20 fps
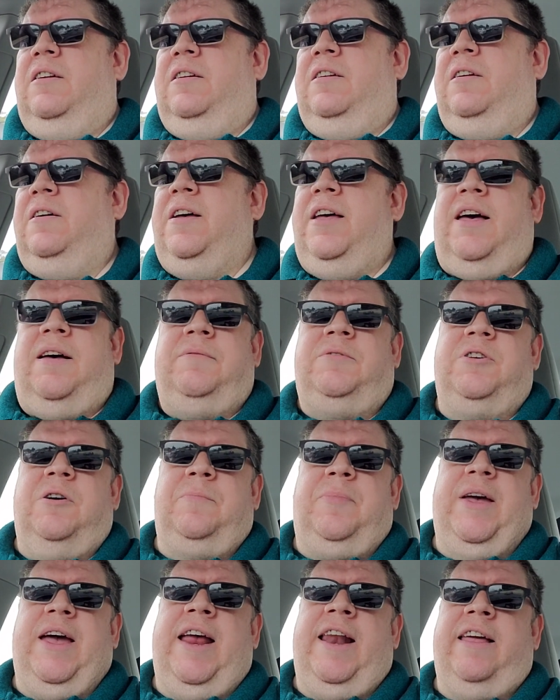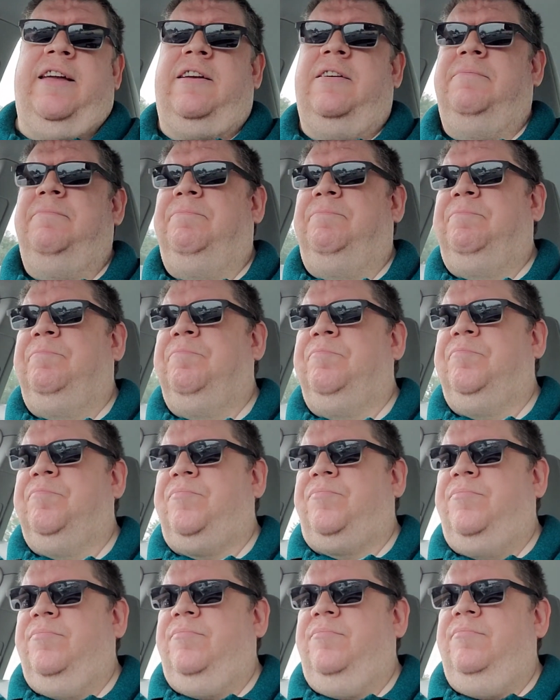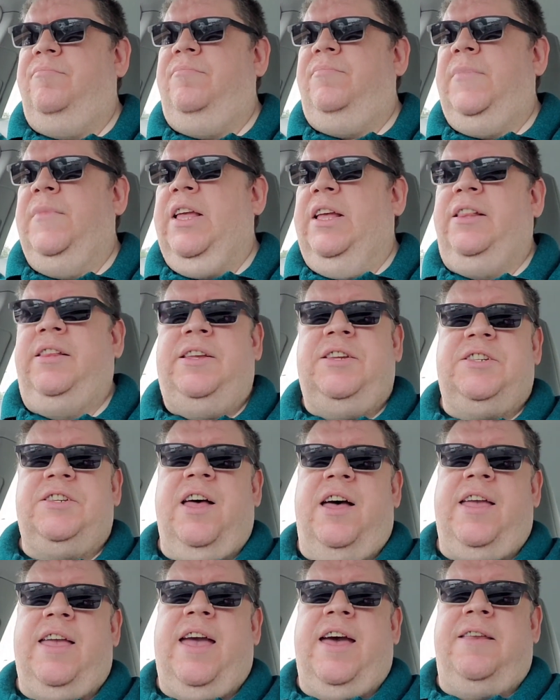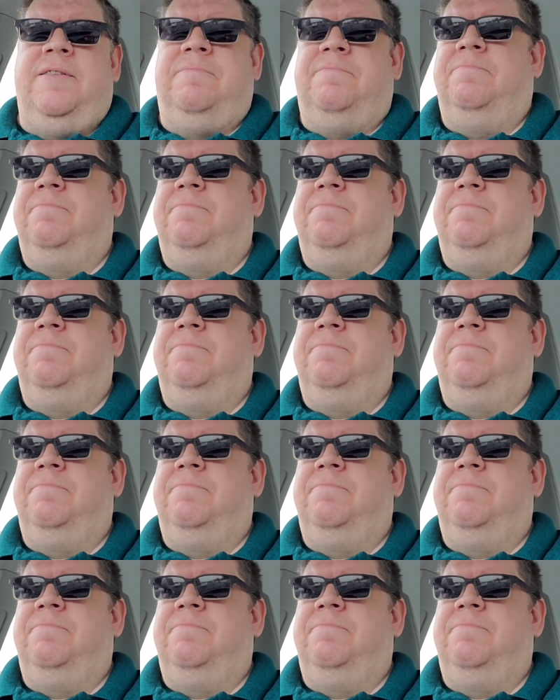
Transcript: Oh yeah, don't panic. At least not yet.